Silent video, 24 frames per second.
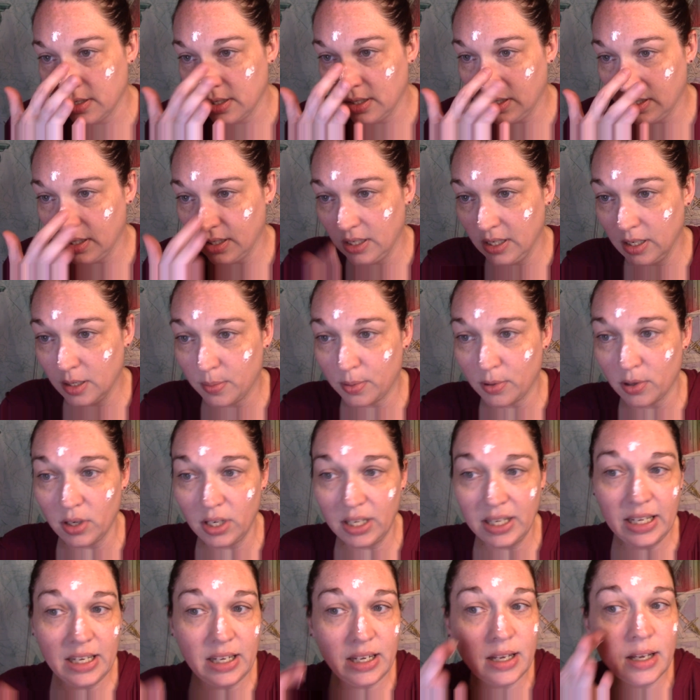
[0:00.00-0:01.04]

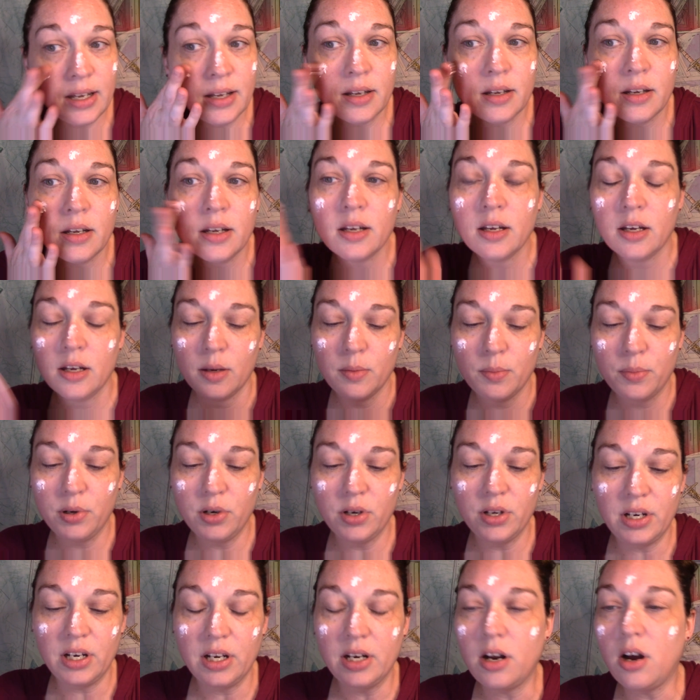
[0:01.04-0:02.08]
liberally
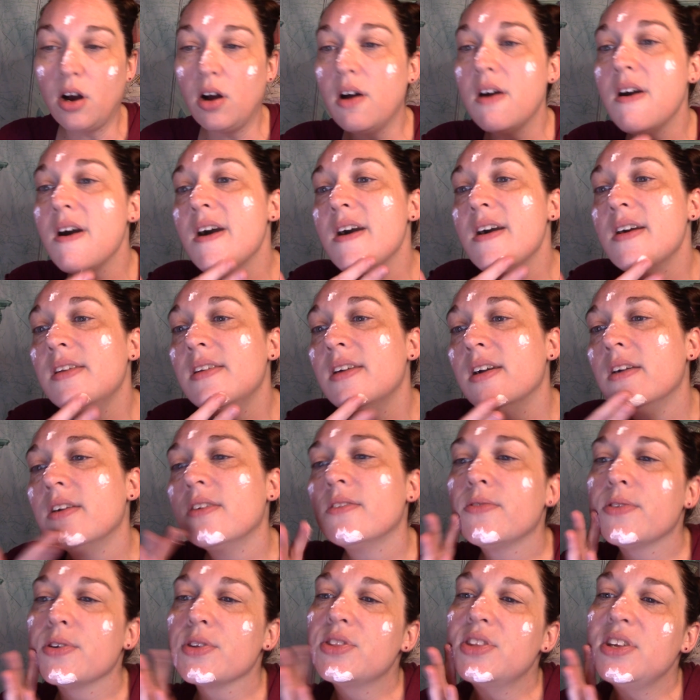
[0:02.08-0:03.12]
put it on.
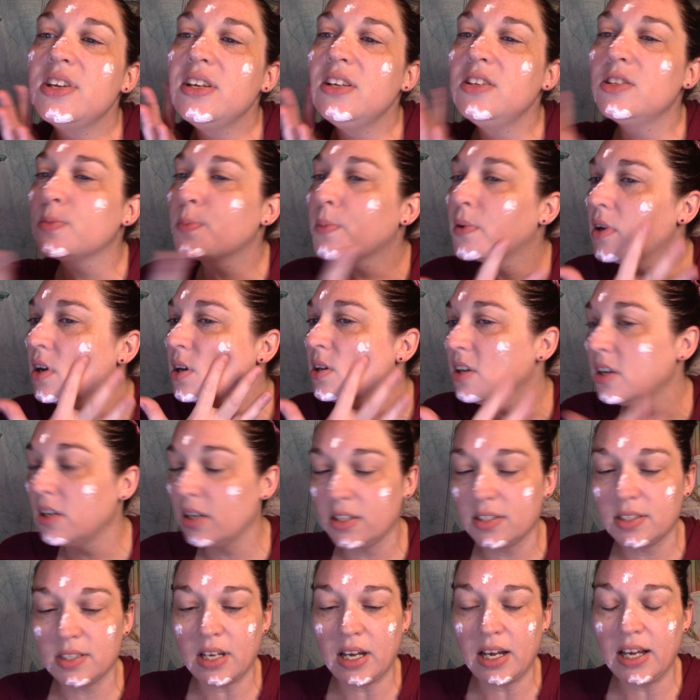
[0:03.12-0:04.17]
For these
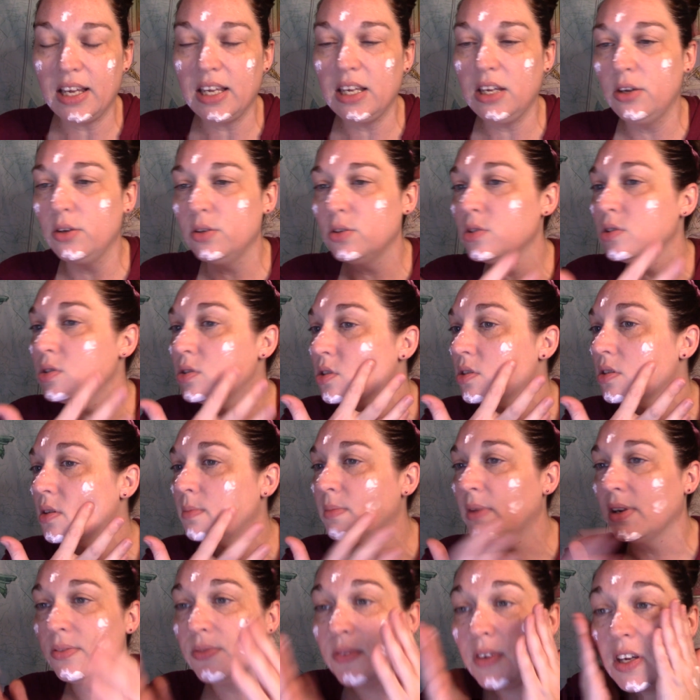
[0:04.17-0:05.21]
products, I use
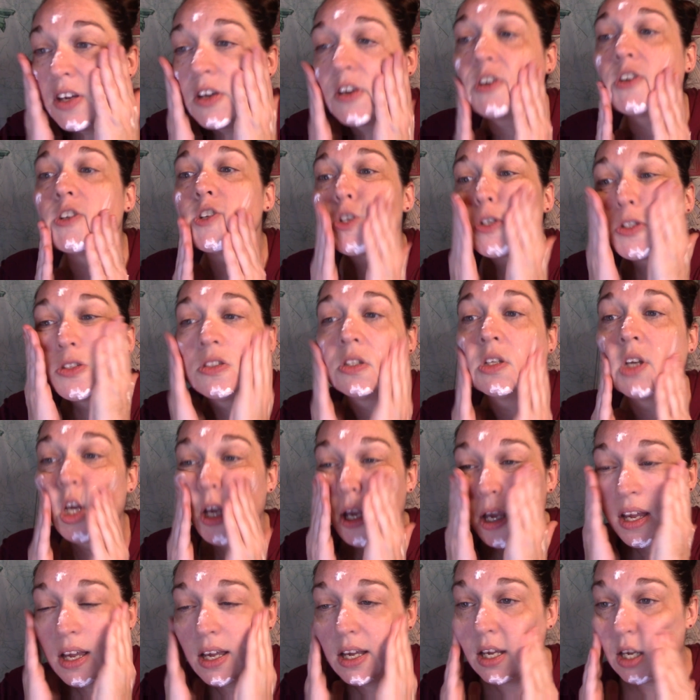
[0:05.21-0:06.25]
my fingers
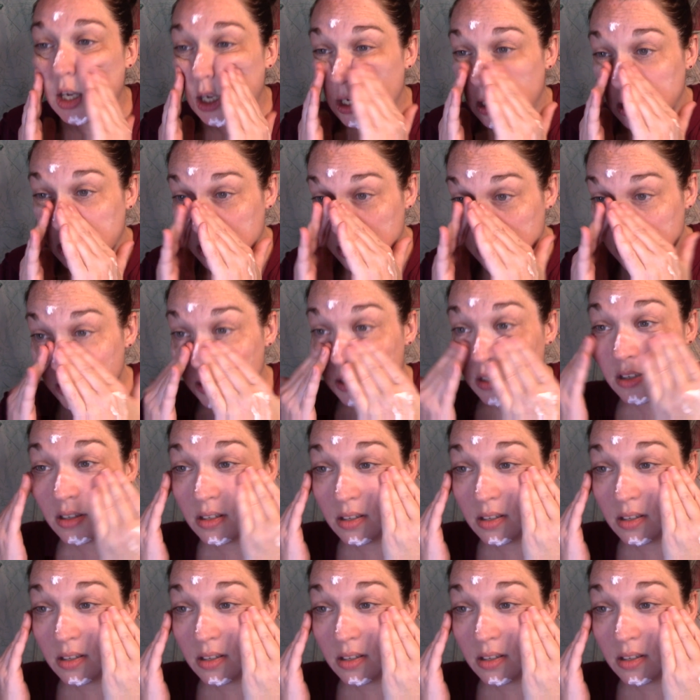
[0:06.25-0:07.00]
and